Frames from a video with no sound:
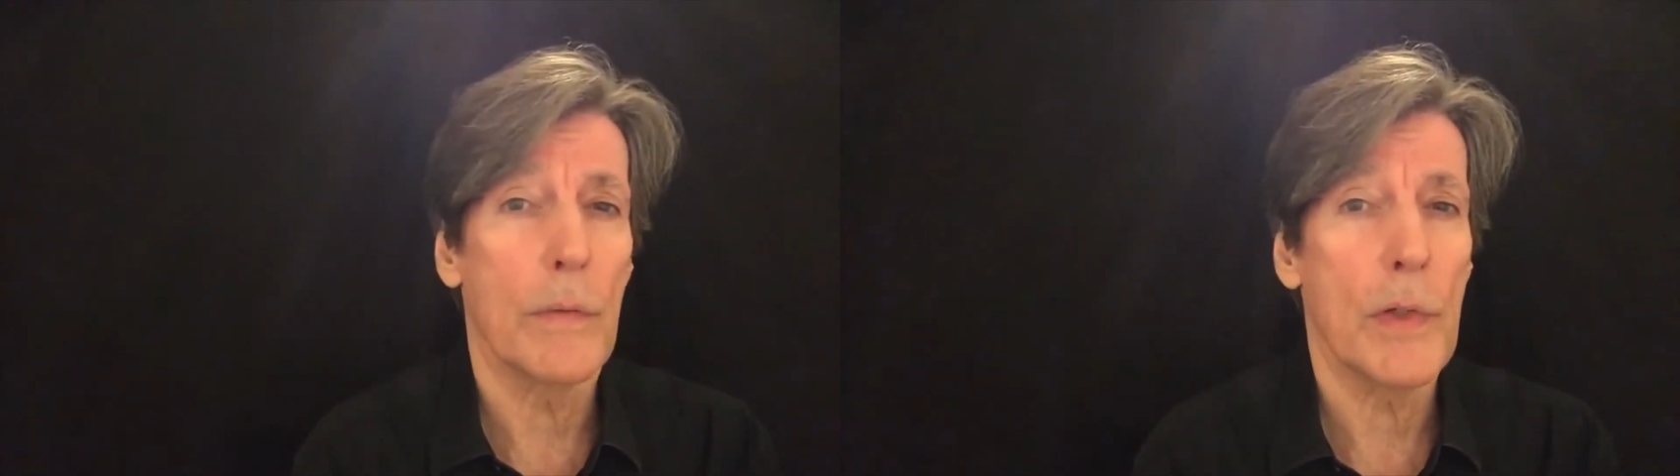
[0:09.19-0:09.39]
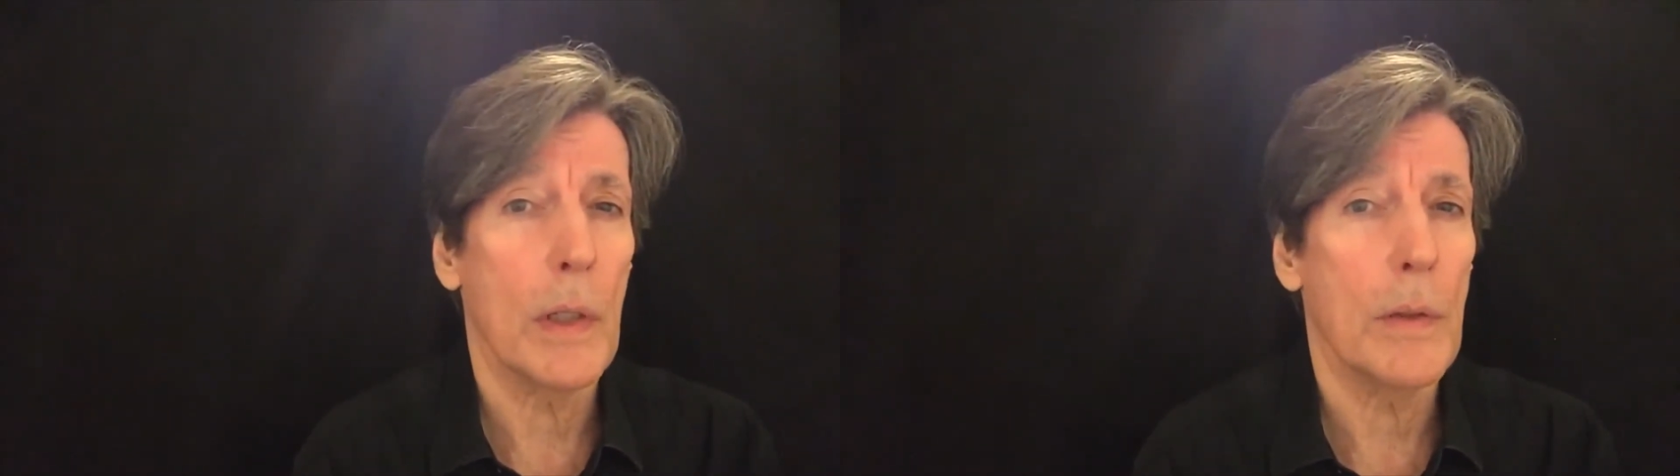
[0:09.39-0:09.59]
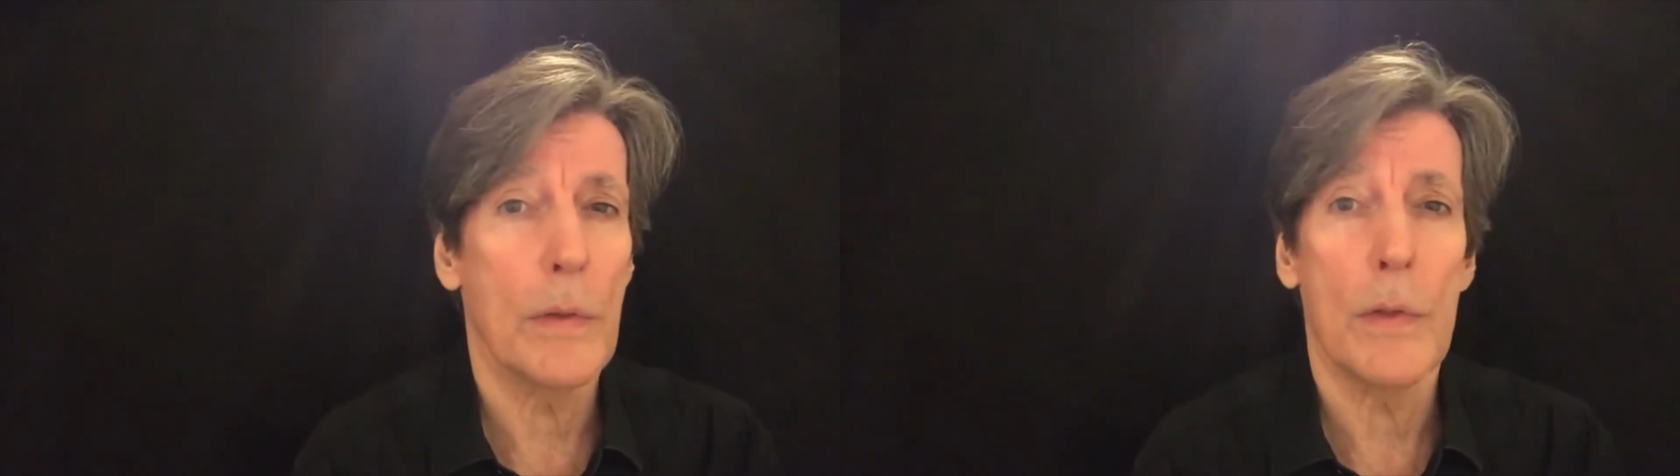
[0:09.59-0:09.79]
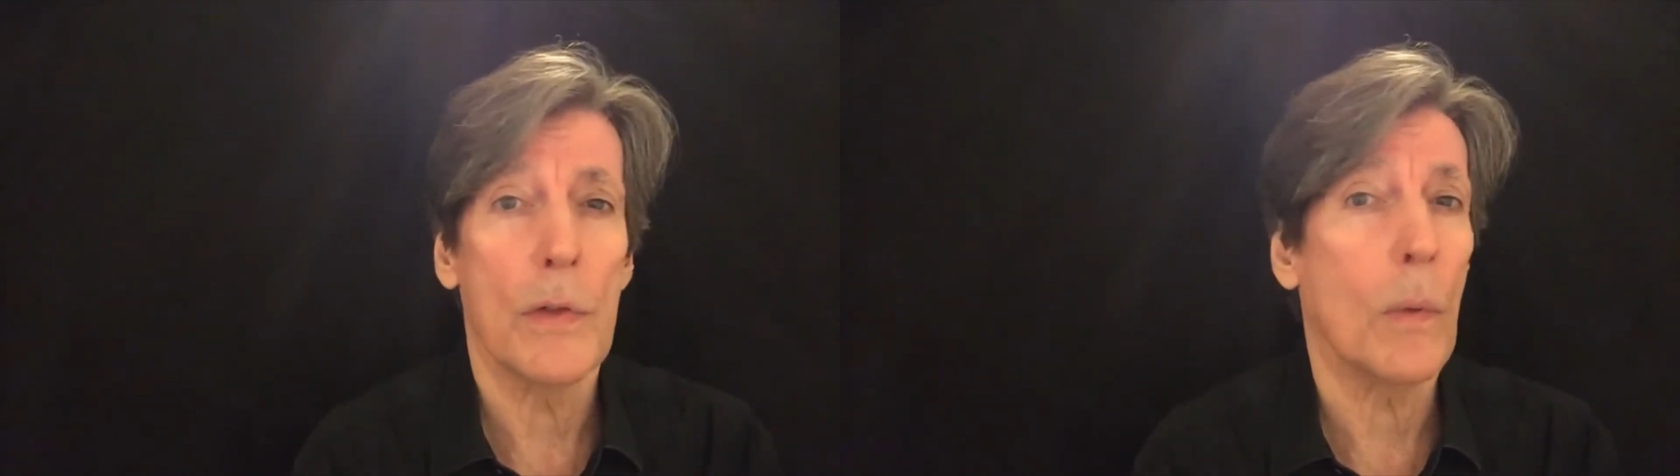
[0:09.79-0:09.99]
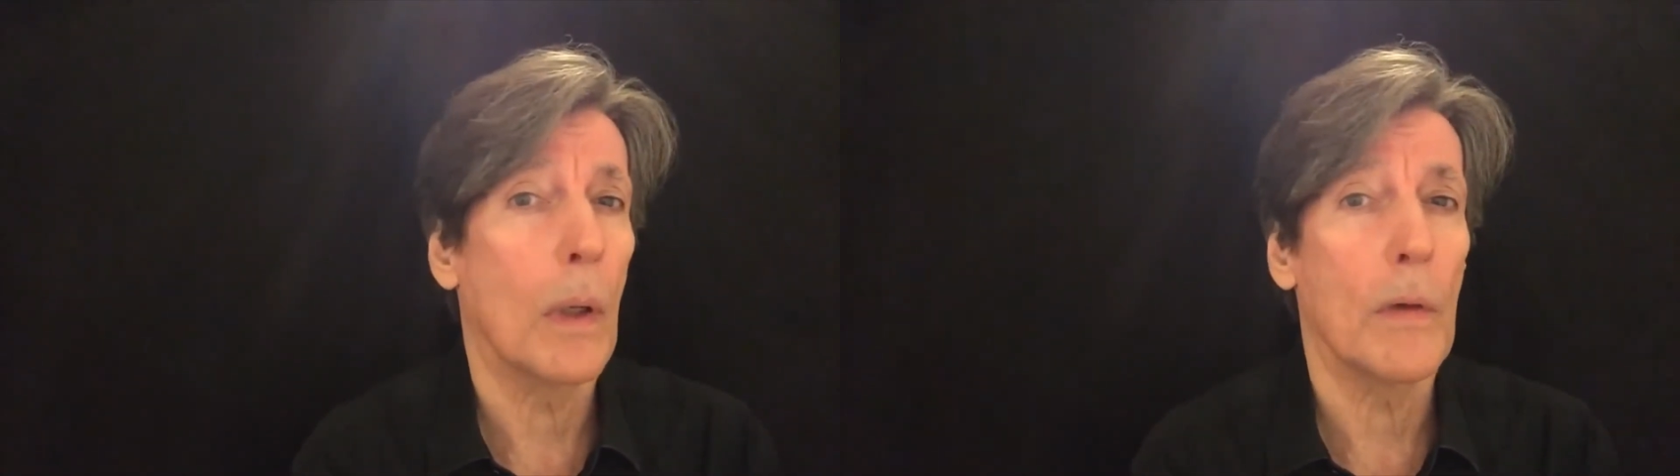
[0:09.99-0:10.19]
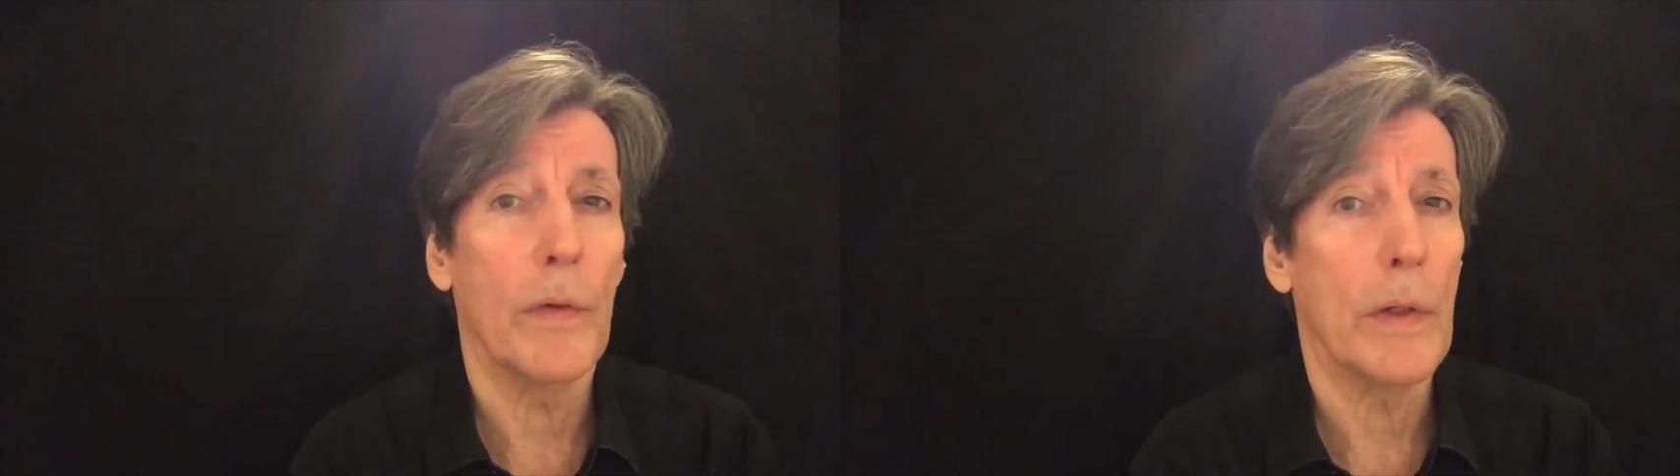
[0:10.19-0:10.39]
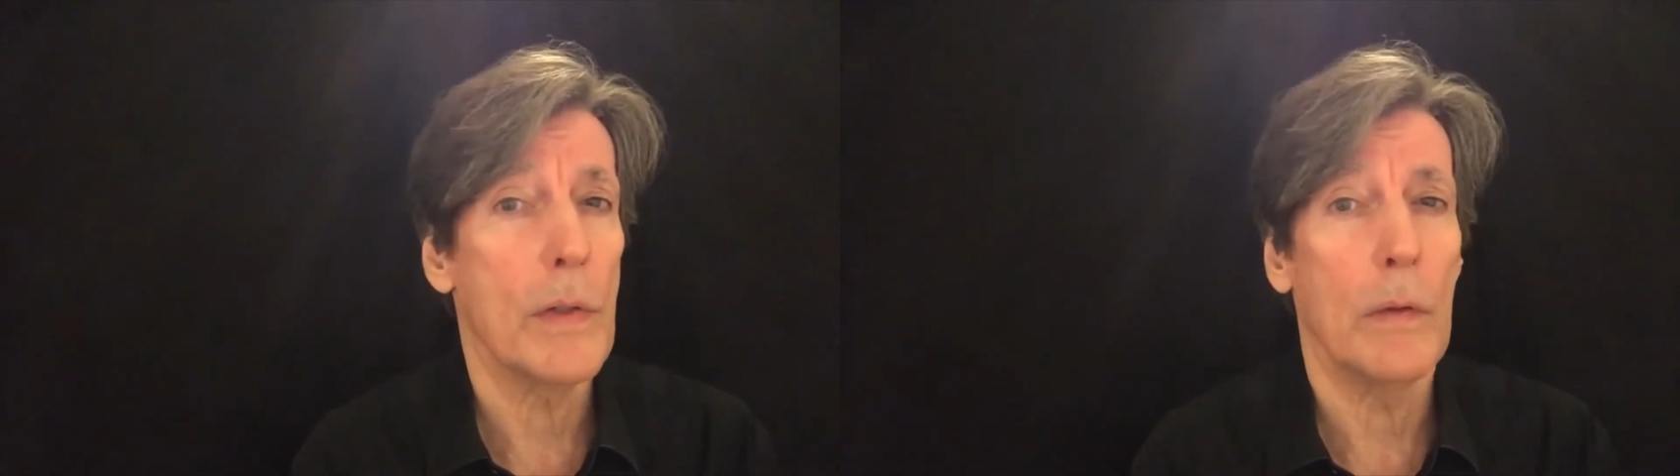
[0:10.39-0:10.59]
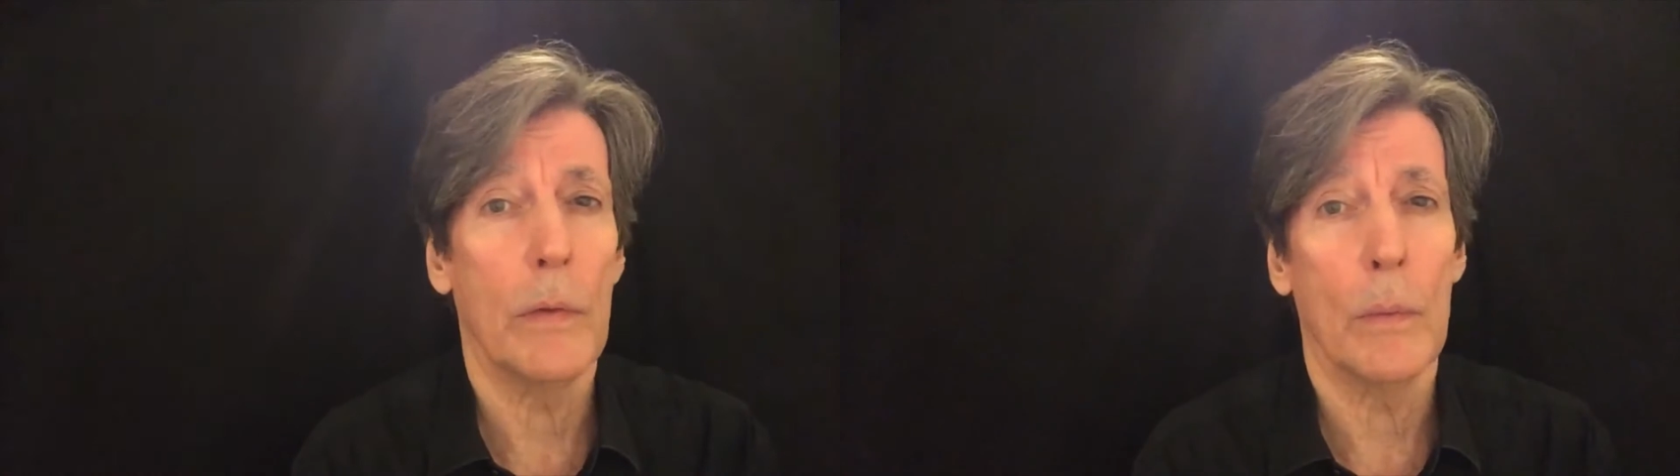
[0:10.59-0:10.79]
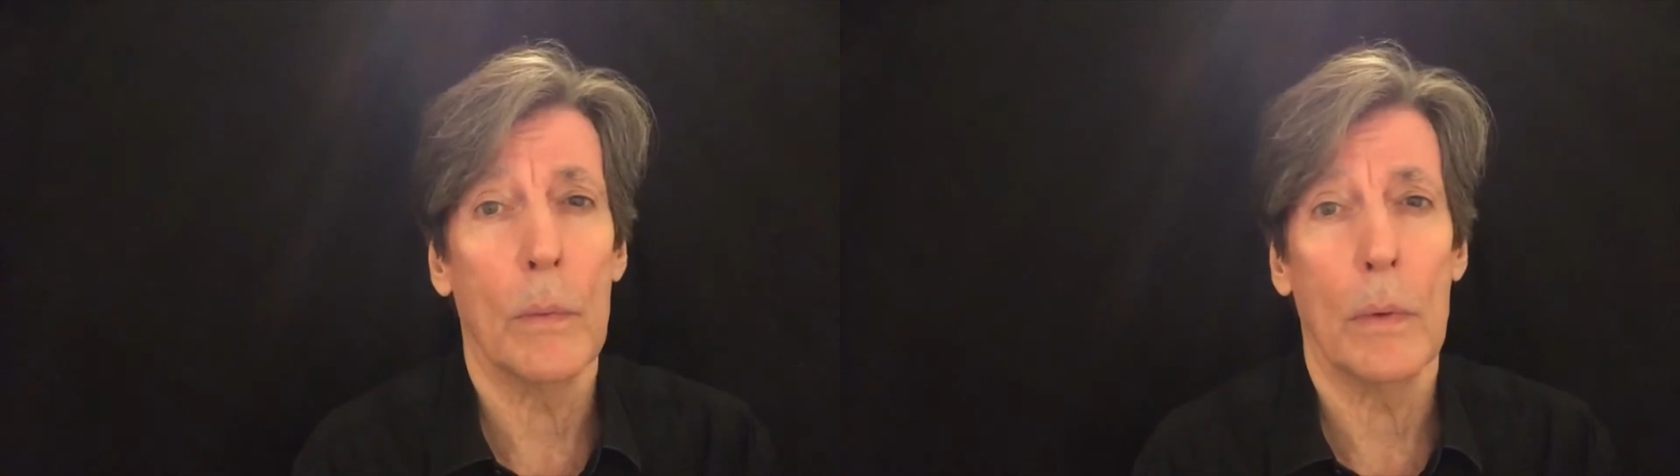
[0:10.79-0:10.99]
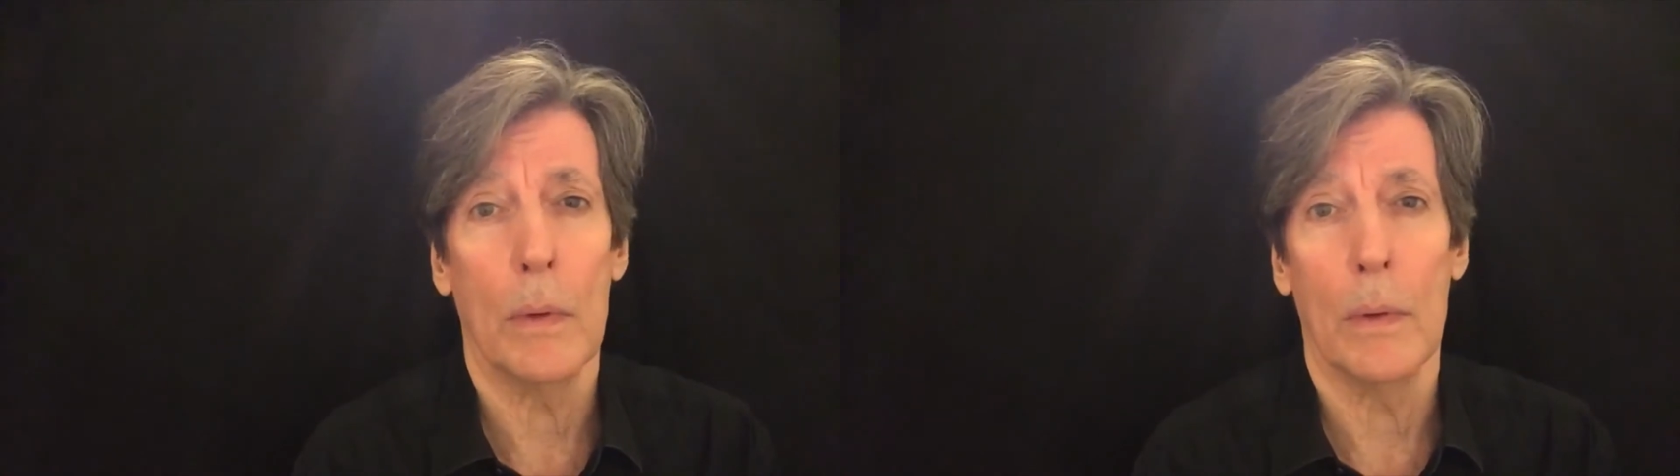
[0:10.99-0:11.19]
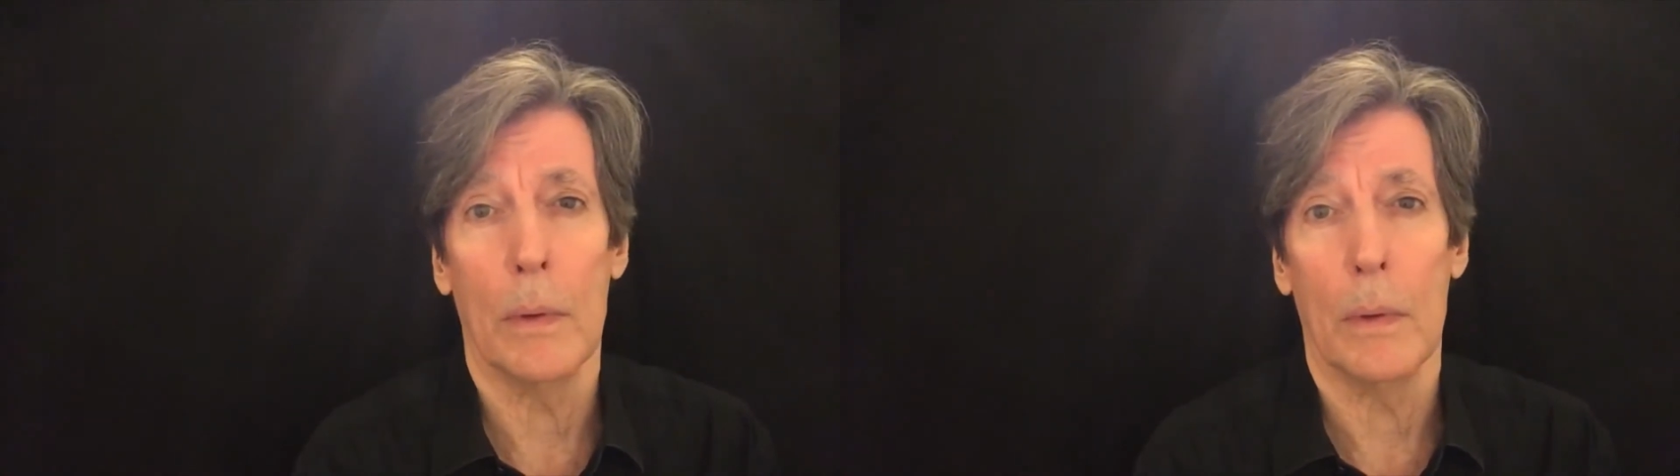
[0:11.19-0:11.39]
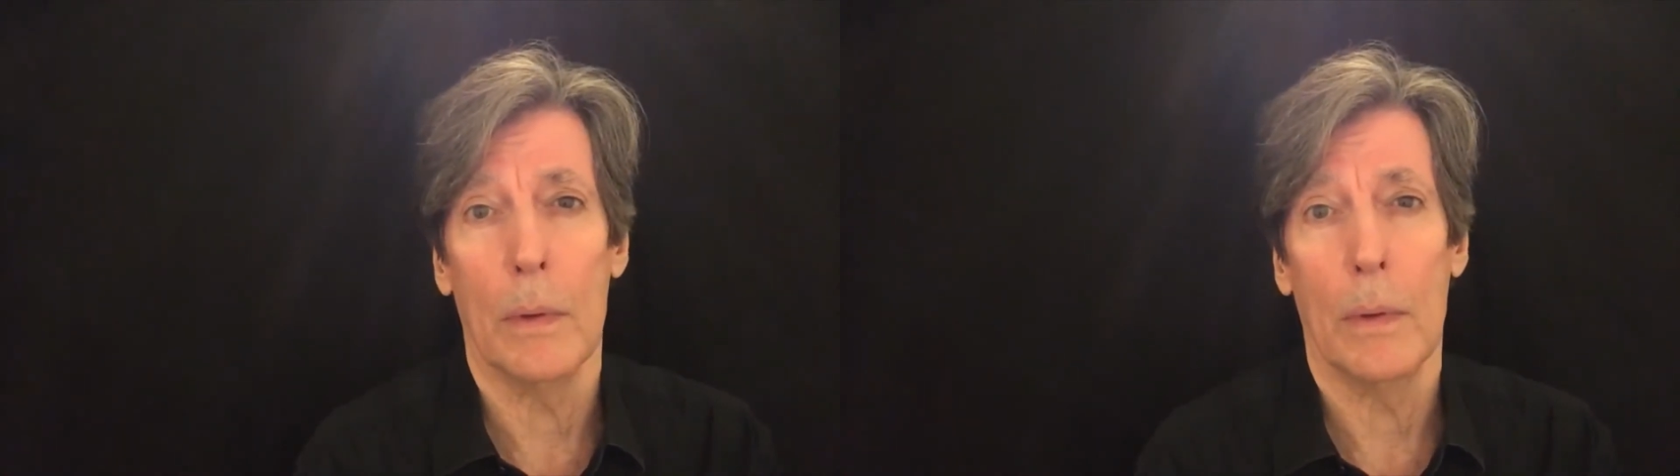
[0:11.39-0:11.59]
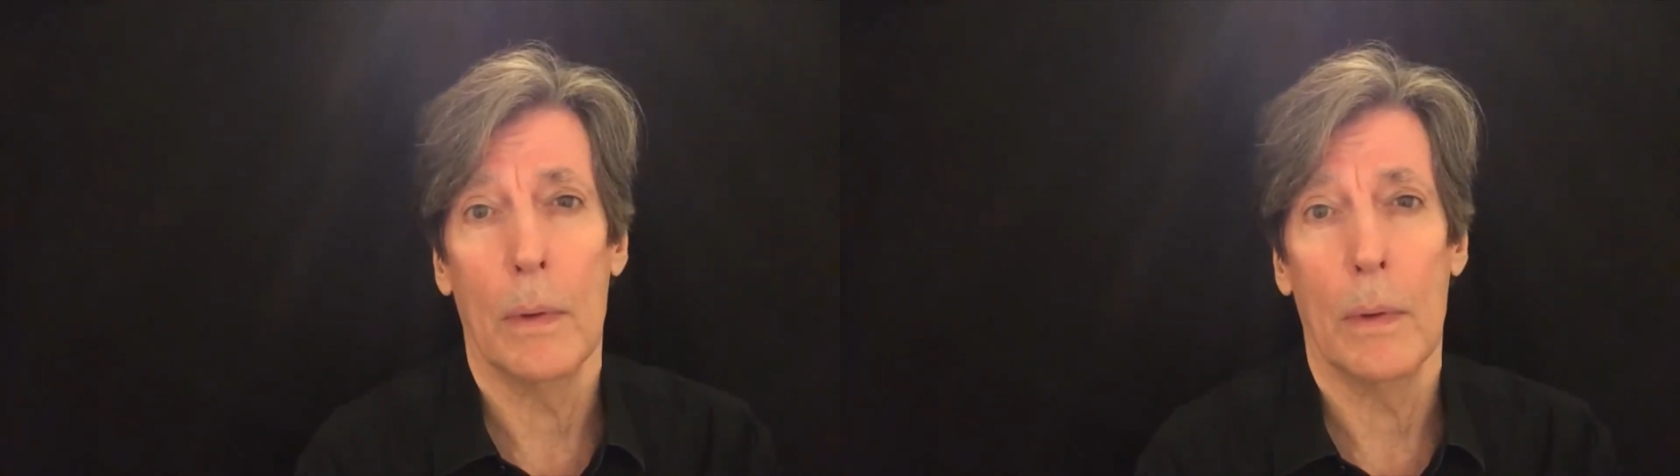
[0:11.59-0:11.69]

sentences qualifies even a word.